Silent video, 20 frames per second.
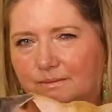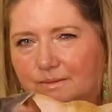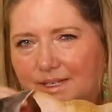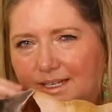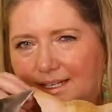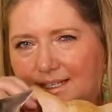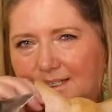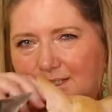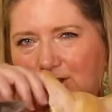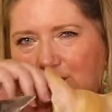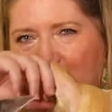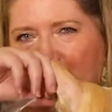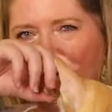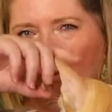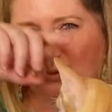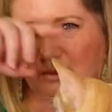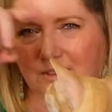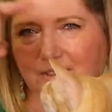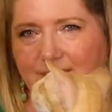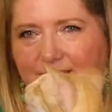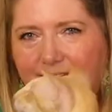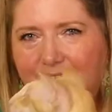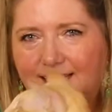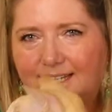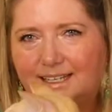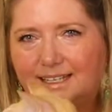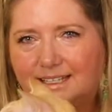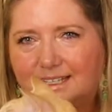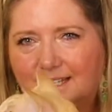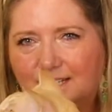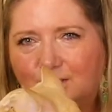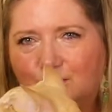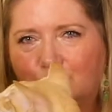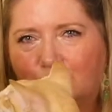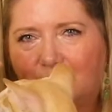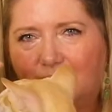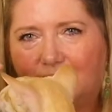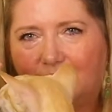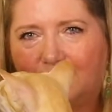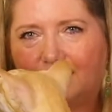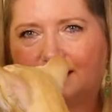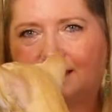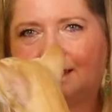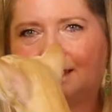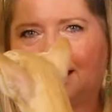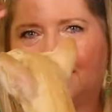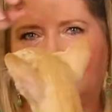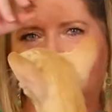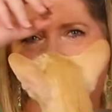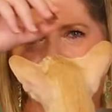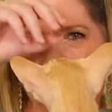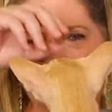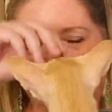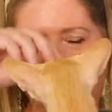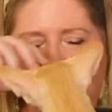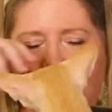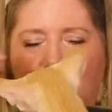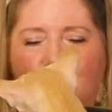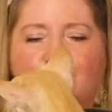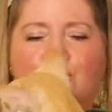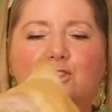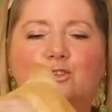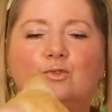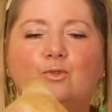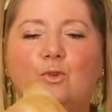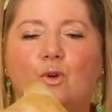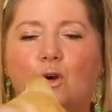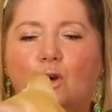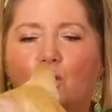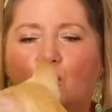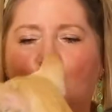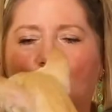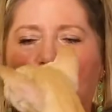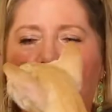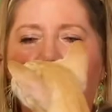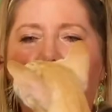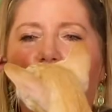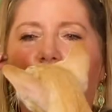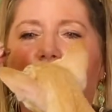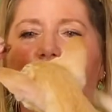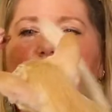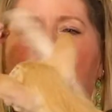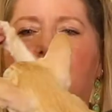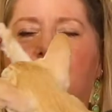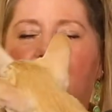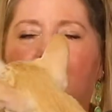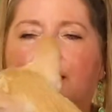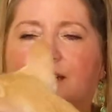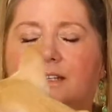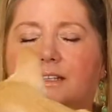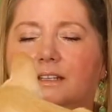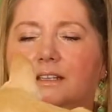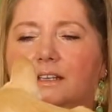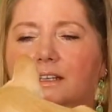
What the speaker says: in too late and your cat then starts to overeat.